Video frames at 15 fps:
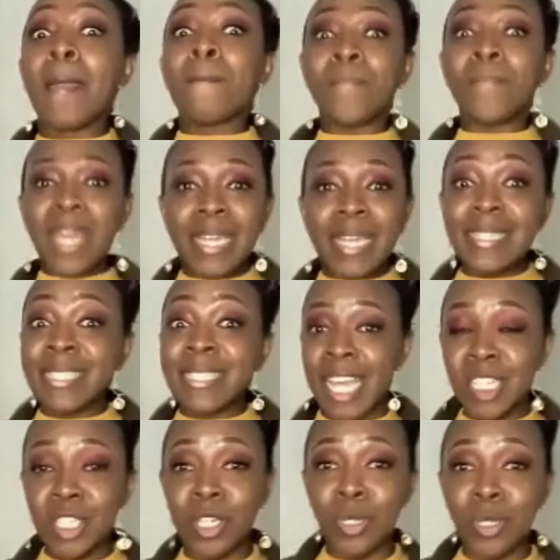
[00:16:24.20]
Be
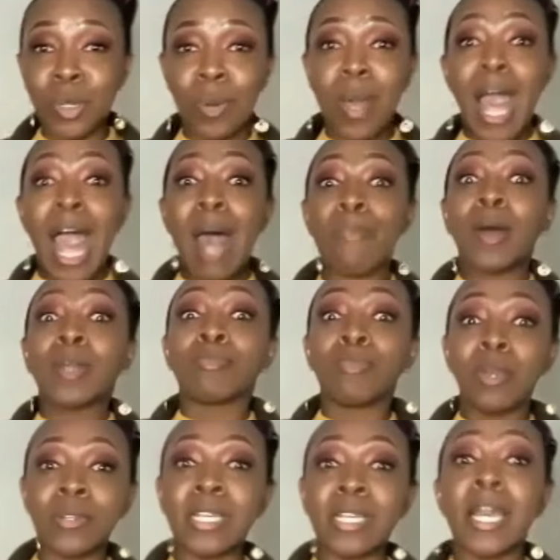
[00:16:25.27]
intentional about
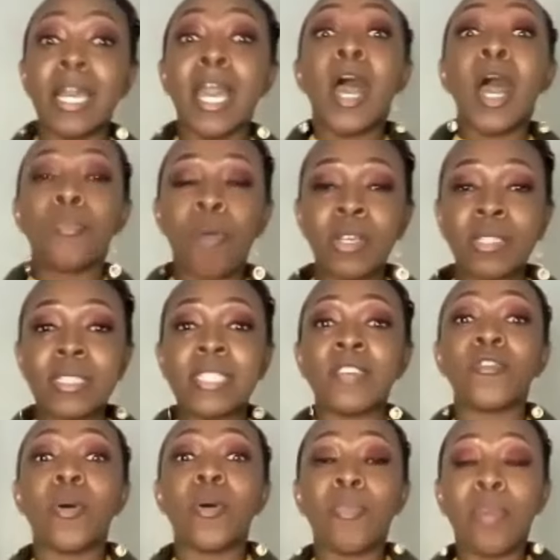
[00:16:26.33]
building a
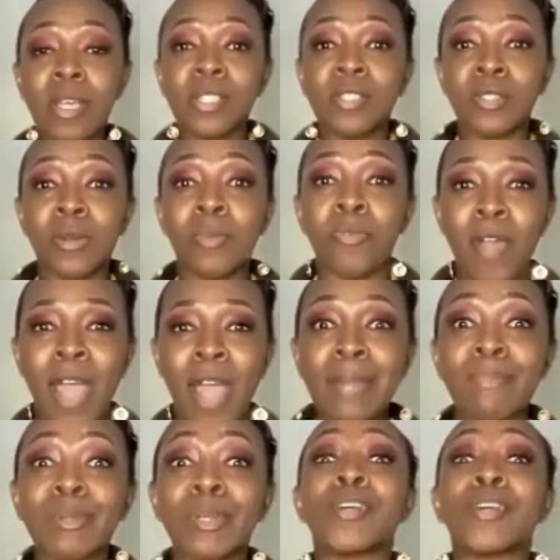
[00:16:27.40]
positive personal brand,
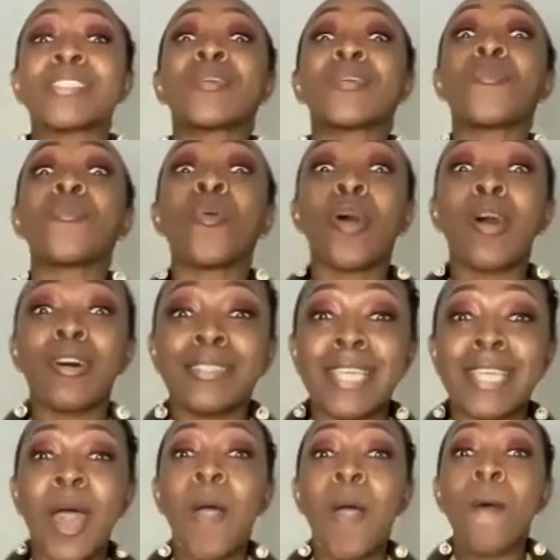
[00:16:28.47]
because the world's
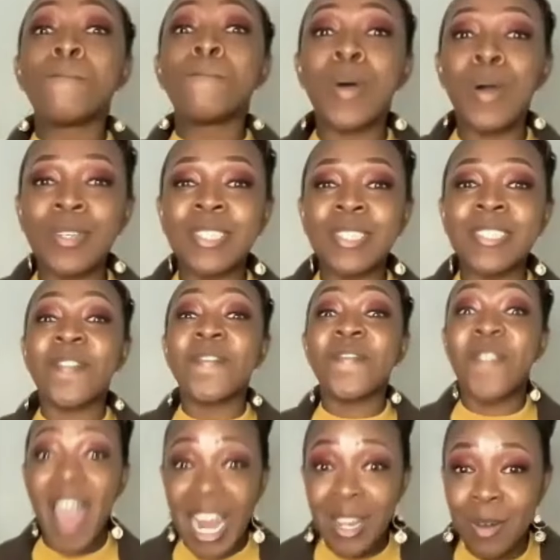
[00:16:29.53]
most
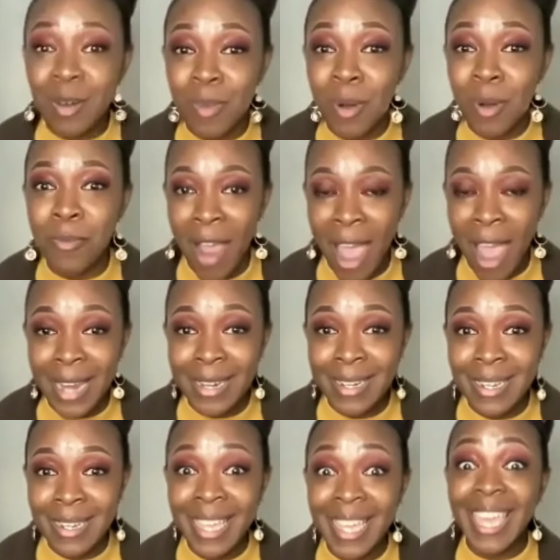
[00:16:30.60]
valuable
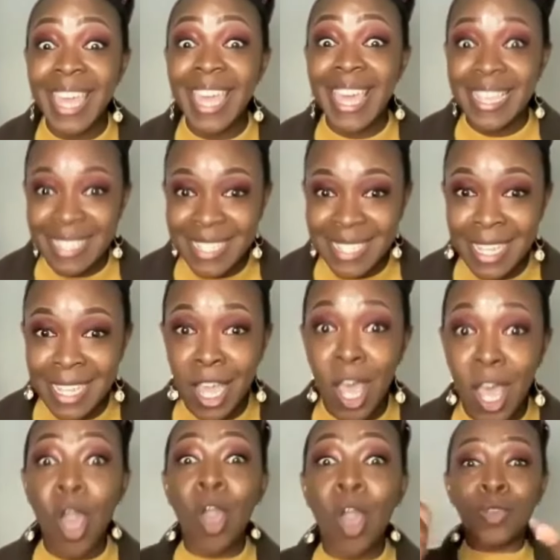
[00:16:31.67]
brand is
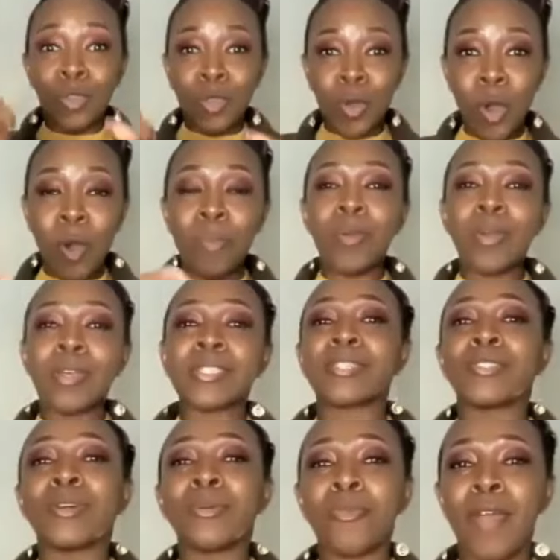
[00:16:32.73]
your
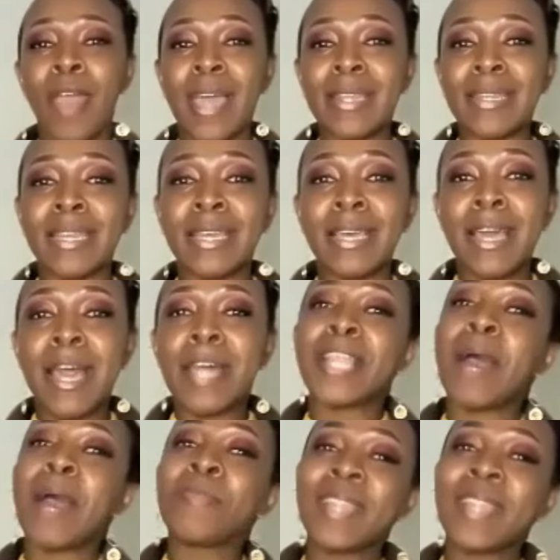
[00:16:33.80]
personal brand.
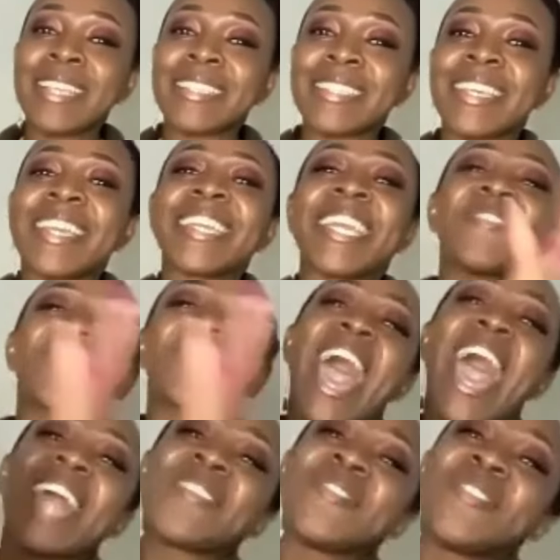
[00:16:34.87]
Now, please give a
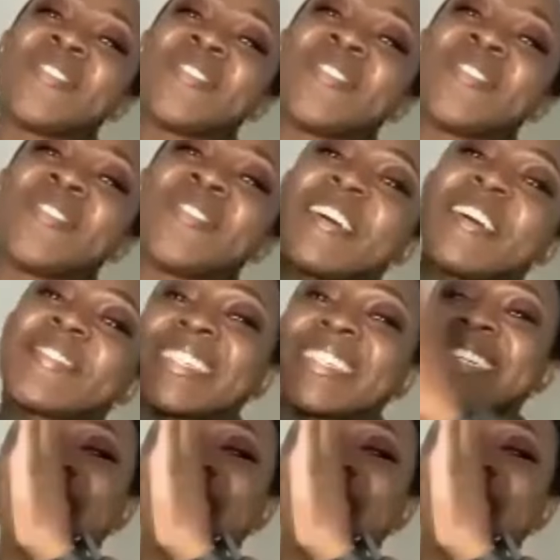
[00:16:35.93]
hand for yourselves.